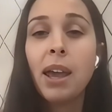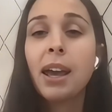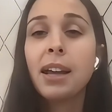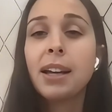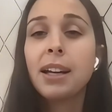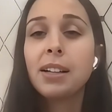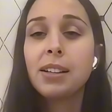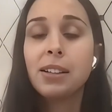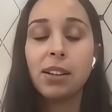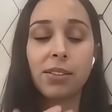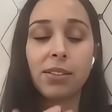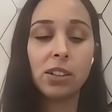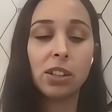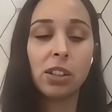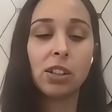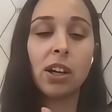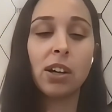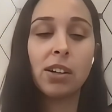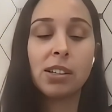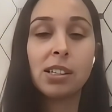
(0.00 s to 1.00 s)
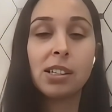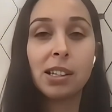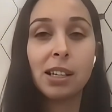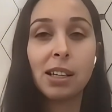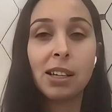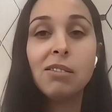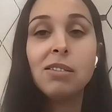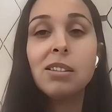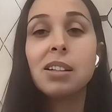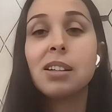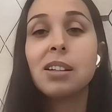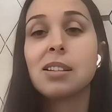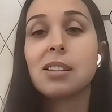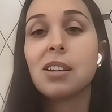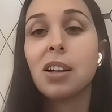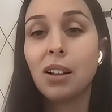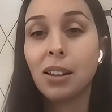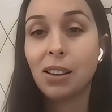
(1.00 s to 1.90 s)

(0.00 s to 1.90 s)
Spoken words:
And I love the long sleeves because a